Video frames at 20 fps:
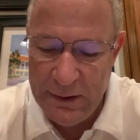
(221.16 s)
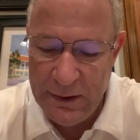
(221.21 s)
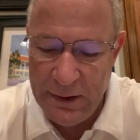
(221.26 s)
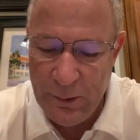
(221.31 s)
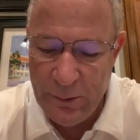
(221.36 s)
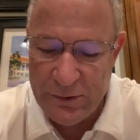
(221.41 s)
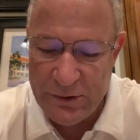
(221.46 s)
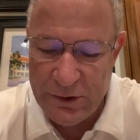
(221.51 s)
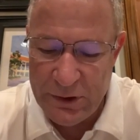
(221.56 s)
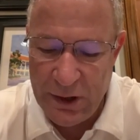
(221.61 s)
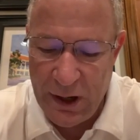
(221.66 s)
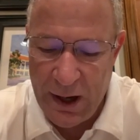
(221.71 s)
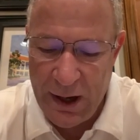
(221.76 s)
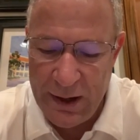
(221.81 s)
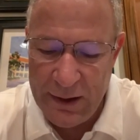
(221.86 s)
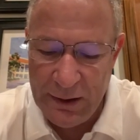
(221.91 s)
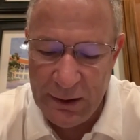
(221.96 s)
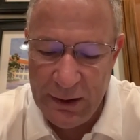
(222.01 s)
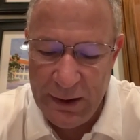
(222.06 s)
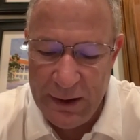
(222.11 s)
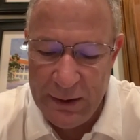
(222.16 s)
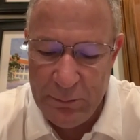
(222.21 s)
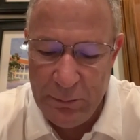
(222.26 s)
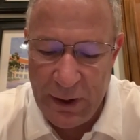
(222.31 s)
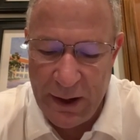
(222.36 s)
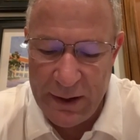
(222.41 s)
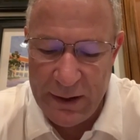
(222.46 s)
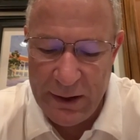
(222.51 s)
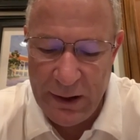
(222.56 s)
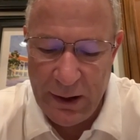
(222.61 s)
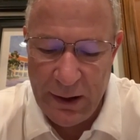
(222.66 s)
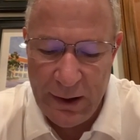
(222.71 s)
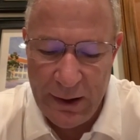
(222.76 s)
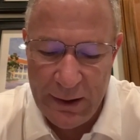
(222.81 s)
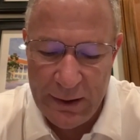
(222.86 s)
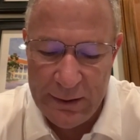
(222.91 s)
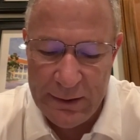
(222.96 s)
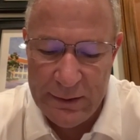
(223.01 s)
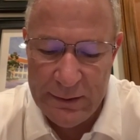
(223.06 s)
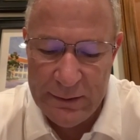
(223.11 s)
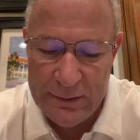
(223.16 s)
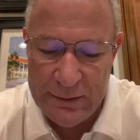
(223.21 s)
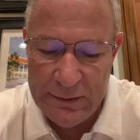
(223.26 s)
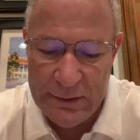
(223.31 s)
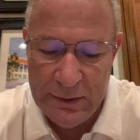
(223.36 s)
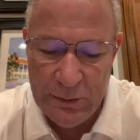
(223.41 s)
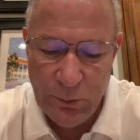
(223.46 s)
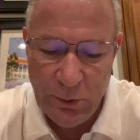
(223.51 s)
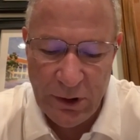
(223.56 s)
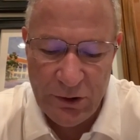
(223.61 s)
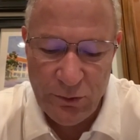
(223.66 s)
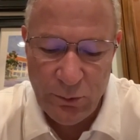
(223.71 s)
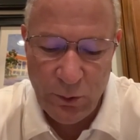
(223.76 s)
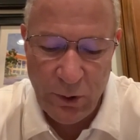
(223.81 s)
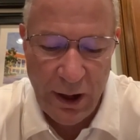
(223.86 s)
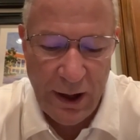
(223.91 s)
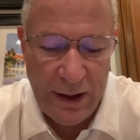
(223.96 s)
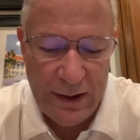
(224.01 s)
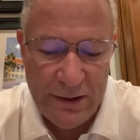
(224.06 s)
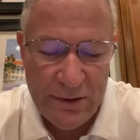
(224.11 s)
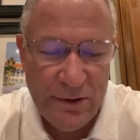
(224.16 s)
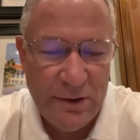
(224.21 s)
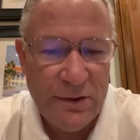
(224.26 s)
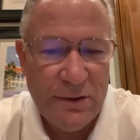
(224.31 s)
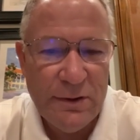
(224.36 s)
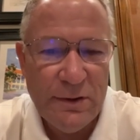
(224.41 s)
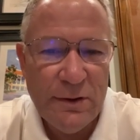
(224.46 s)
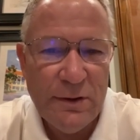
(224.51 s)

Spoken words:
He was not led by God in what is right